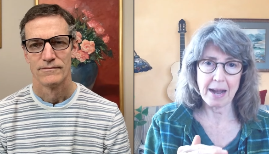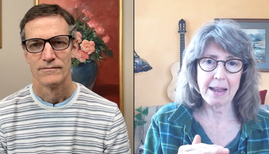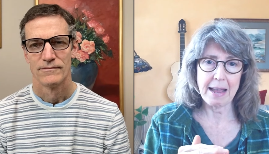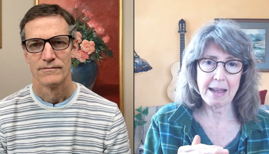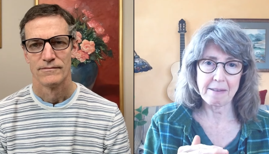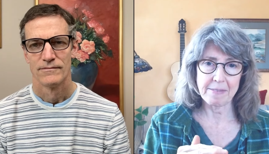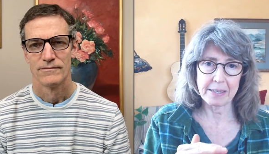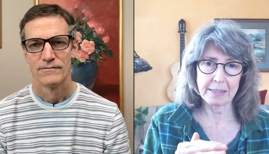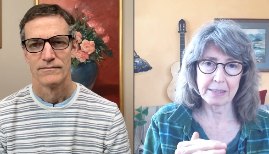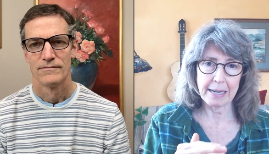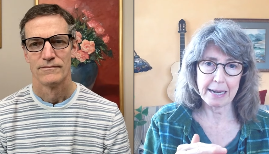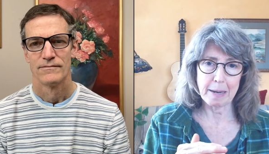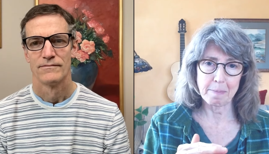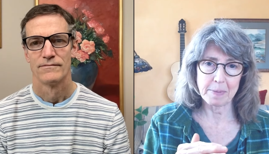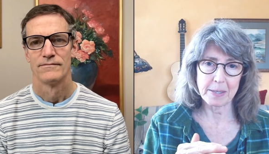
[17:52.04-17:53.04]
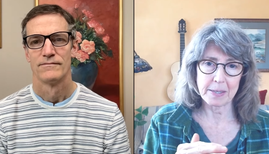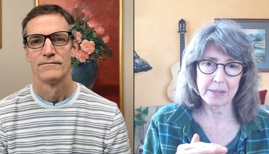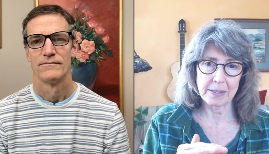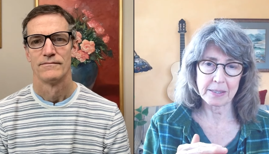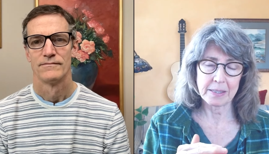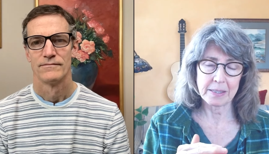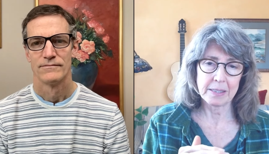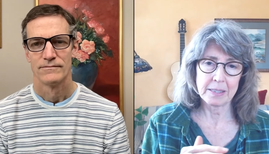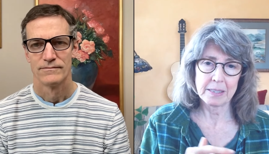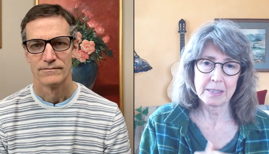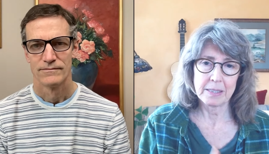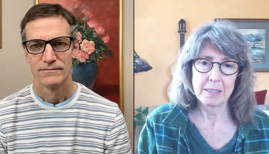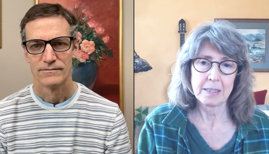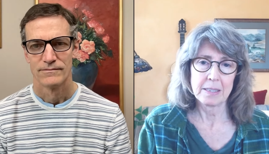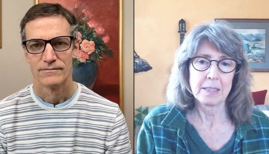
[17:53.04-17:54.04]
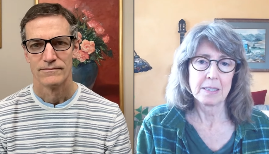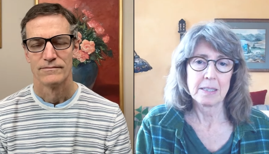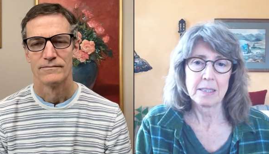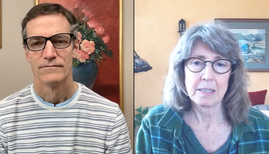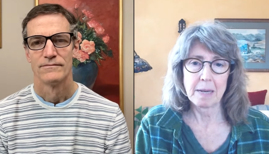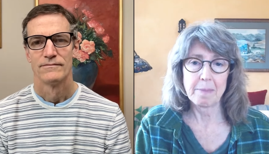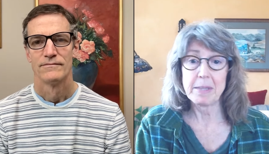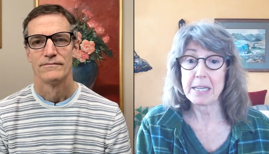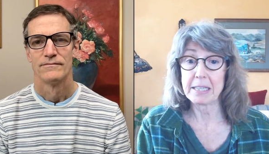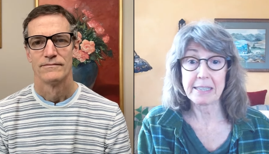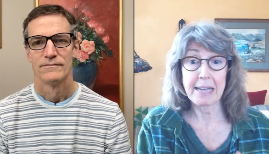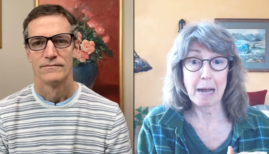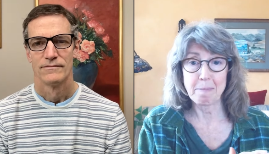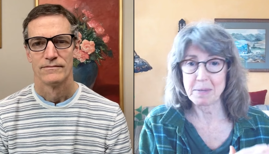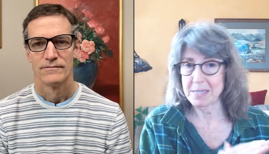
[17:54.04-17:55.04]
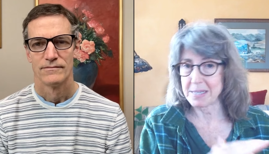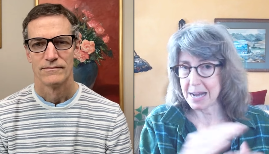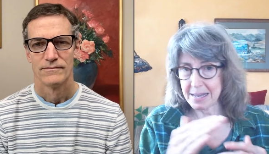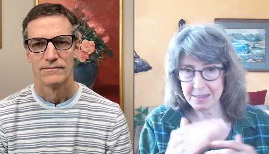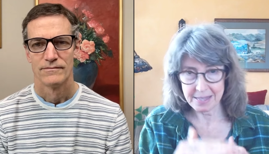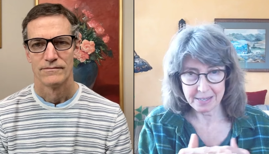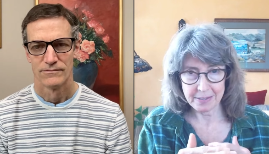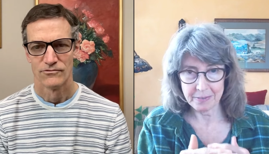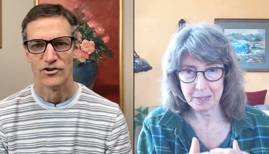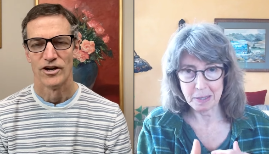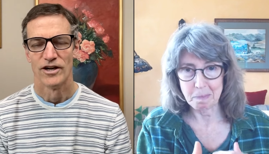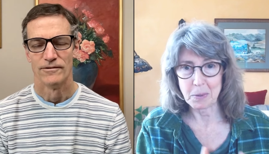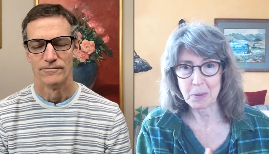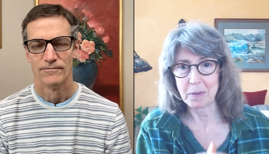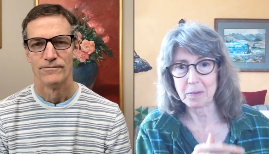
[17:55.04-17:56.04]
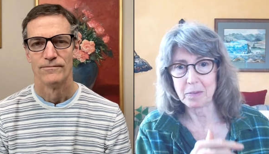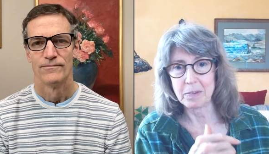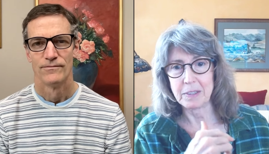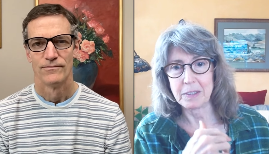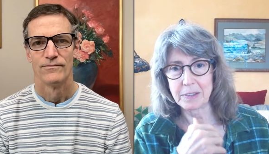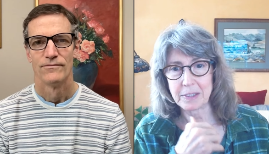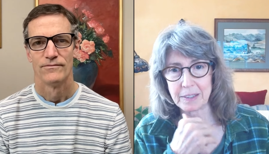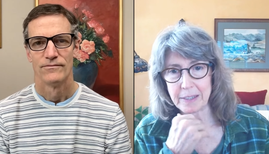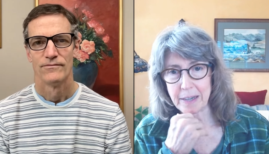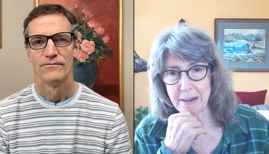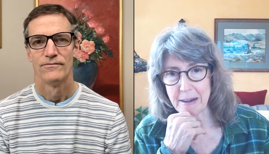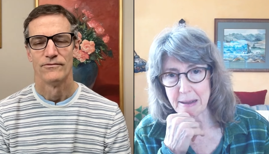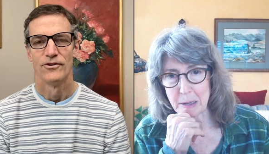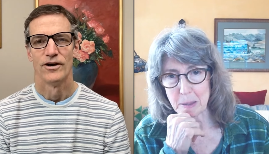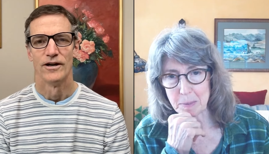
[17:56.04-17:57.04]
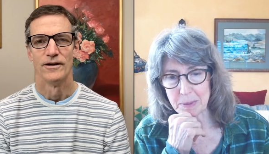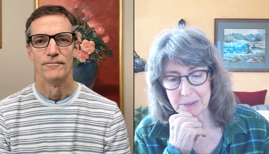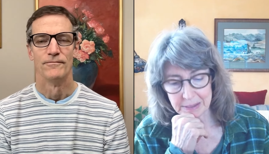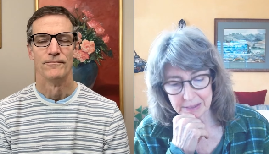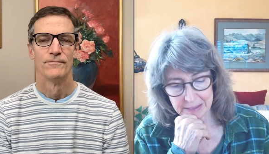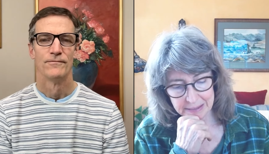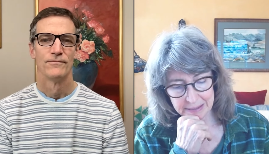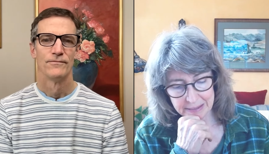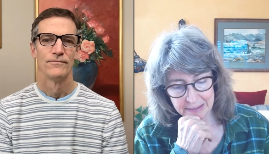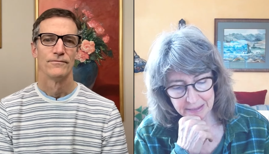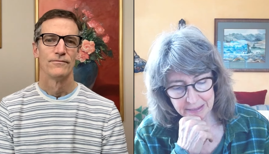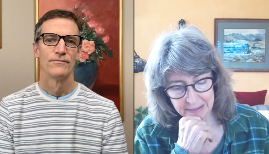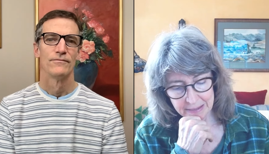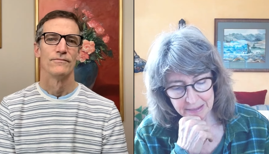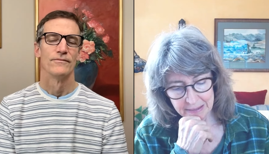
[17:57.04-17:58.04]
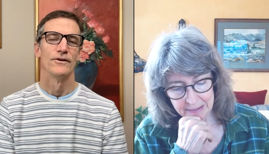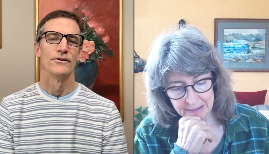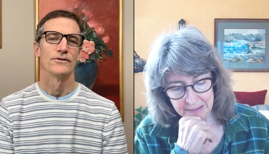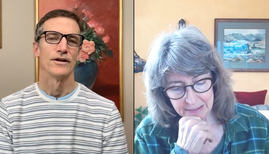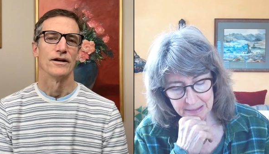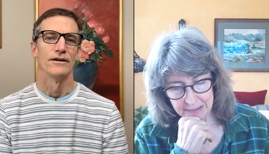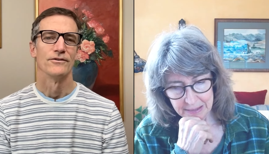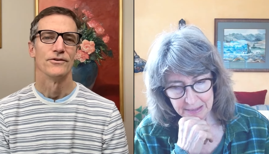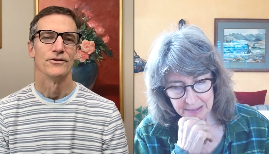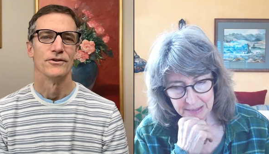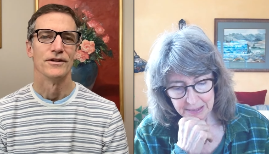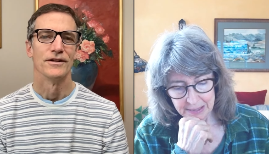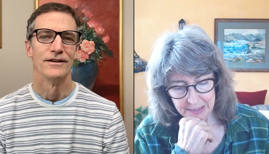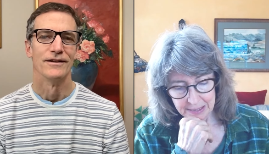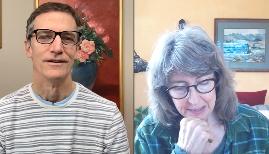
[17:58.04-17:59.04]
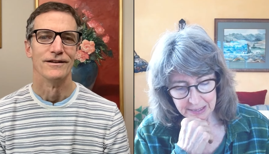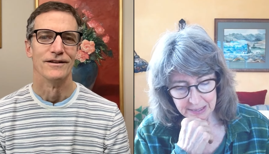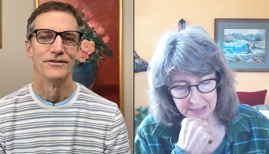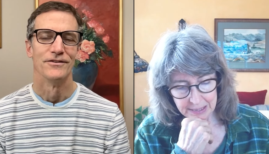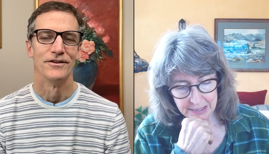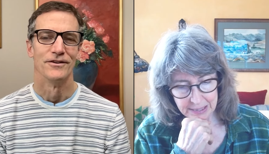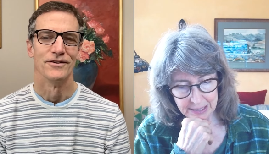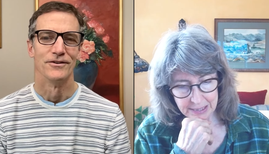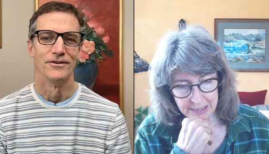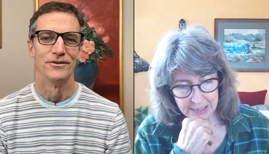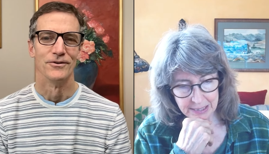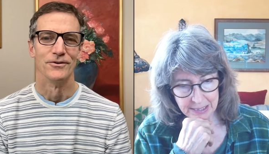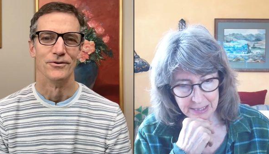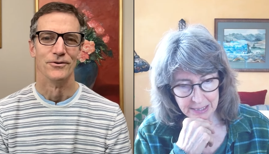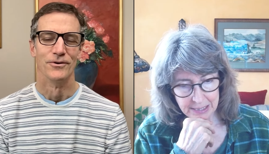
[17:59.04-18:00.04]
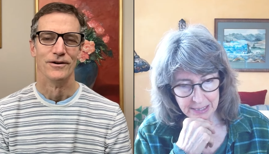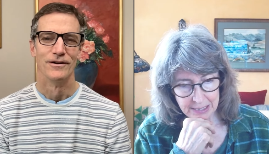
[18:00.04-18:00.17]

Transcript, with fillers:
Speaker 1: have that gap there. I mean, that gap is not there right. anymore, you know, to let an animal in.
Speaker 2: Okay, so you didn't listen to you